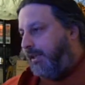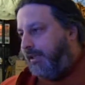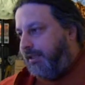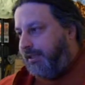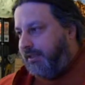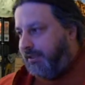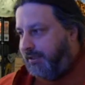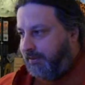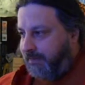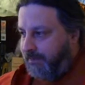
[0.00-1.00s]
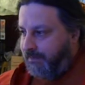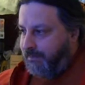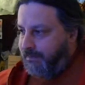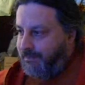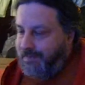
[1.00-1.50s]
oh,
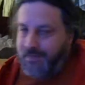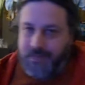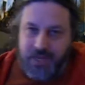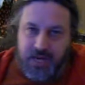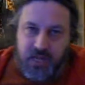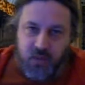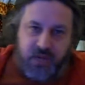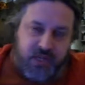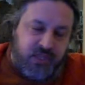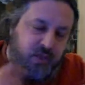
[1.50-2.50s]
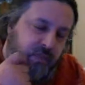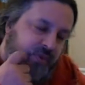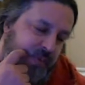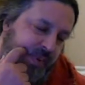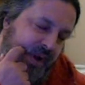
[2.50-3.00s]
the end of the week is
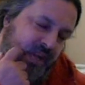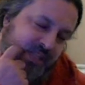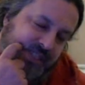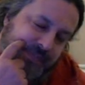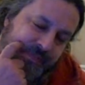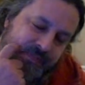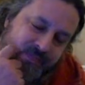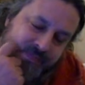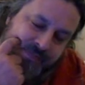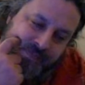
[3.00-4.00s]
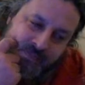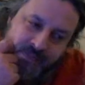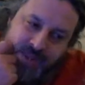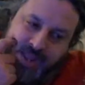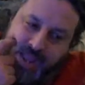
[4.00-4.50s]
almost upon us.
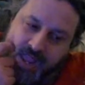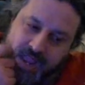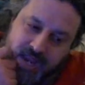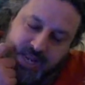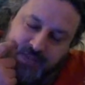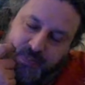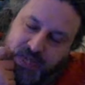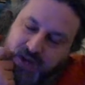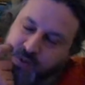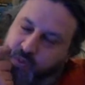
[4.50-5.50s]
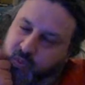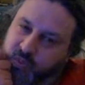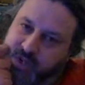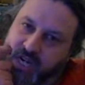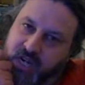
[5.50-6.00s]
And it's been a
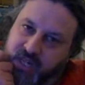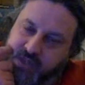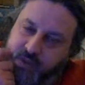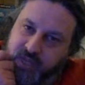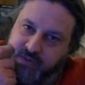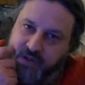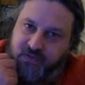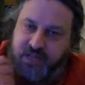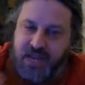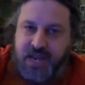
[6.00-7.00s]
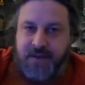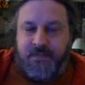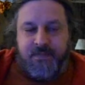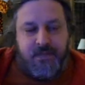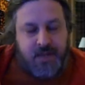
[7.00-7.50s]
really, really rough
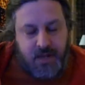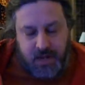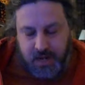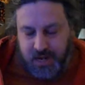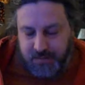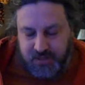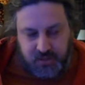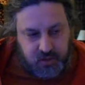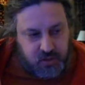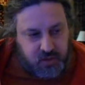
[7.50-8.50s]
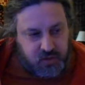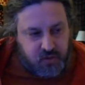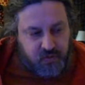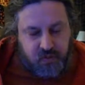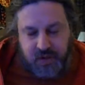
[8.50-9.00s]
day. Uh, I'm just going to do this
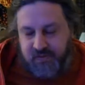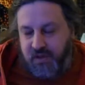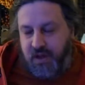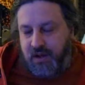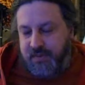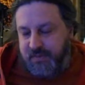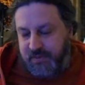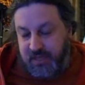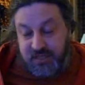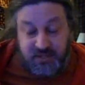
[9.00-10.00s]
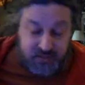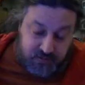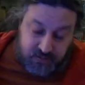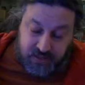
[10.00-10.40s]
sort of quick vlog, this